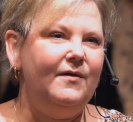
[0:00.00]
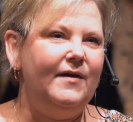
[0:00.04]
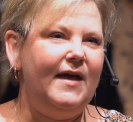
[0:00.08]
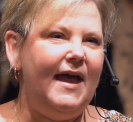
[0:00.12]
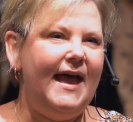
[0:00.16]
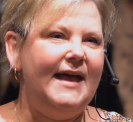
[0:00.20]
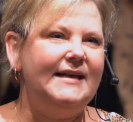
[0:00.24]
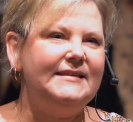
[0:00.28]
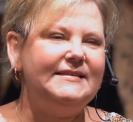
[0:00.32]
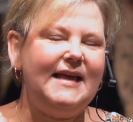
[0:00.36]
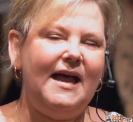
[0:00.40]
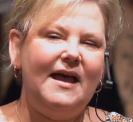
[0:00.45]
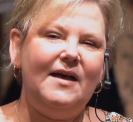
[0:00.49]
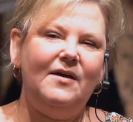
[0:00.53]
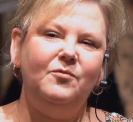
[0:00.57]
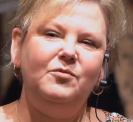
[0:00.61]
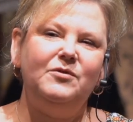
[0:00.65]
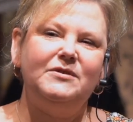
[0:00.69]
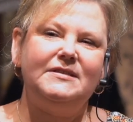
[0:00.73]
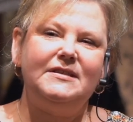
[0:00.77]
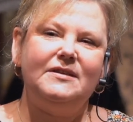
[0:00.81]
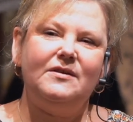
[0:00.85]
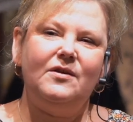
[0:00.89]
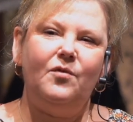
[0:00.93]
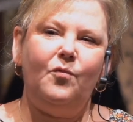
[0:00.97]
as I
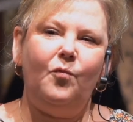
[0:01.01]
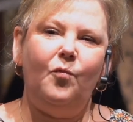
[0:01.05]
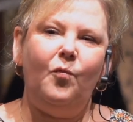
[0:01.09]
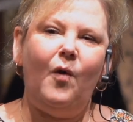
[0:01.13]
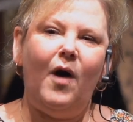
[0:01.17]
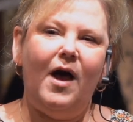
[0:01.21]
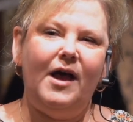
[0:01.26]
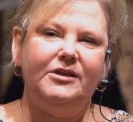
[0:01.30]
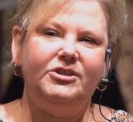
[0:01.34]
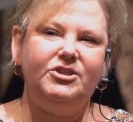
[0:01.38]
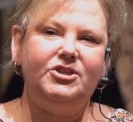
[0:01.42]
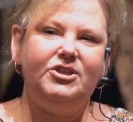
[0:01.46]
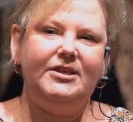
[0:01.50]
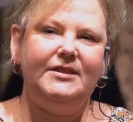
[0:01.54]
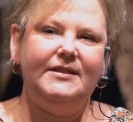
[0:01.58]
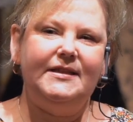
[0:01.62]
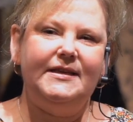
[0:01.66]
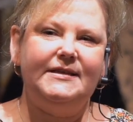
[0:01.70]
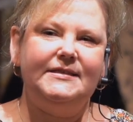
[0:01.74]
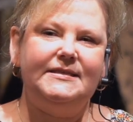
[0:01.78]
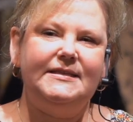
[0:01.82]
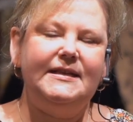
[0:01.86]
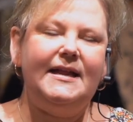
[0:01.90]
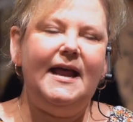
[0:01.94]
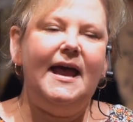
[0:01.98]
was watching
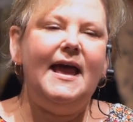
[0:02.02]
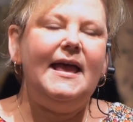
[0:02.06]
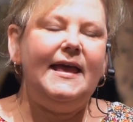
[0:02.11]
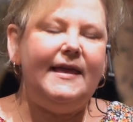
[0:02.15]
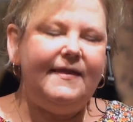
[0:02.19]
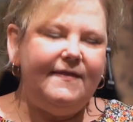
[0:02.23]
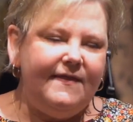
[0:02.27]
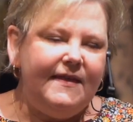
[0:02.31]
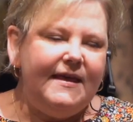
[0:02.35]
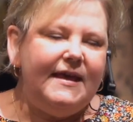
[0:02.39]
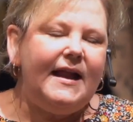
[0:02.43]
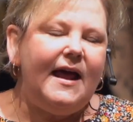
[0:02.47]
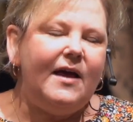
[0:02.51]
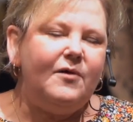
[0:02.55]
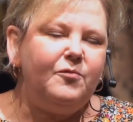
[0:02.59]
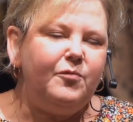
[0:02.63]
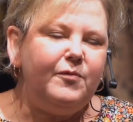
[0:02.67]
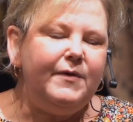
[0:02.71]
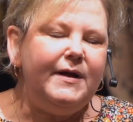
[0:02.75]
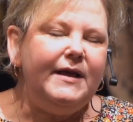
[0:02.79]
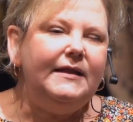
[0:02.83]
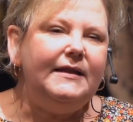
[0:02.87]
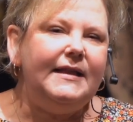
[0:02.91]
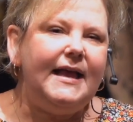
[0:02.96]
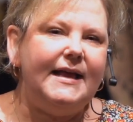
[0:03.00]
this, and I and then I
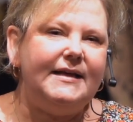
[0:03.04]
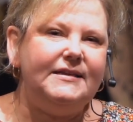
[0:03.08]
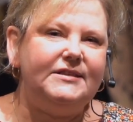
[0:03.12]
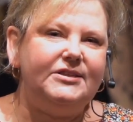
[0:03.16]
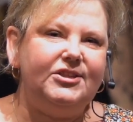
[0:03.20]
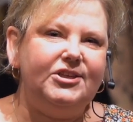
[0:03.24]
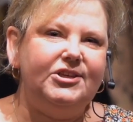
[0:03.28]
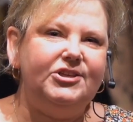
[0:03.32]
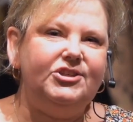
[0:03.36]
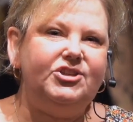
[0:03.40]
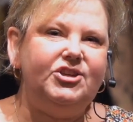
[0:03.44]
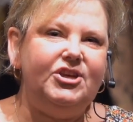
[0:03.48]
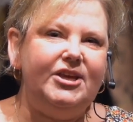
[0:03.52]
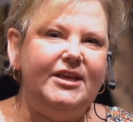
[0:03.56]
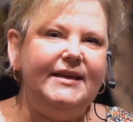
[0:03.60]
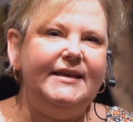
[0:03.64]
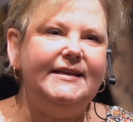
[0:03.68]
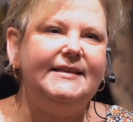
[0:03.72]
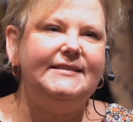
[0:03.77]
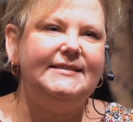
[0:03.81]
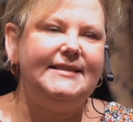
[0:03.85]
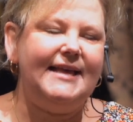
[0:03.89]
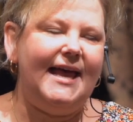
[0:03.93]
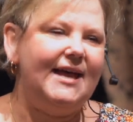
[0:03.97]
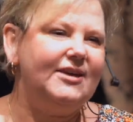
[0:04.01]
realized that
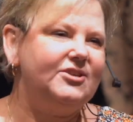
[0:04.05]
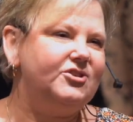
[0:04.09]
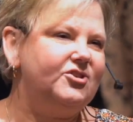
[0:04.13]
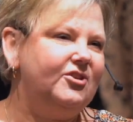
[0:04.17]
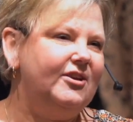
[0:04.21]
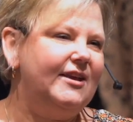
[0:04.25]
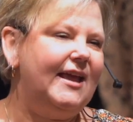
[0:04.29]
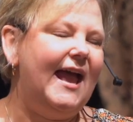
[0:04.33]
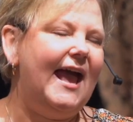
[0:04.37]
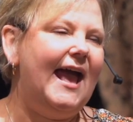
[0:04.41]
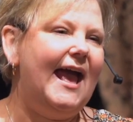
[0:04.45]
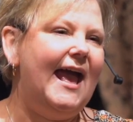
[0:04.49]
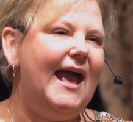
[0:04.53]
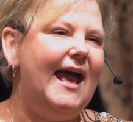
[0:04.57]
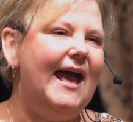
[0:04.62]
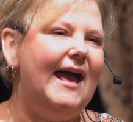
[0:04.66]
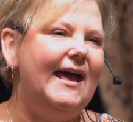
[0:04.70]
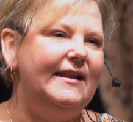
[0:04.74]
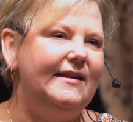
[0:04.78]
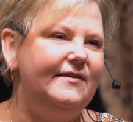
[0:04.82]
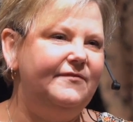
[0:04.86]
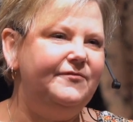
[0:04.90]
Jenkins actually had,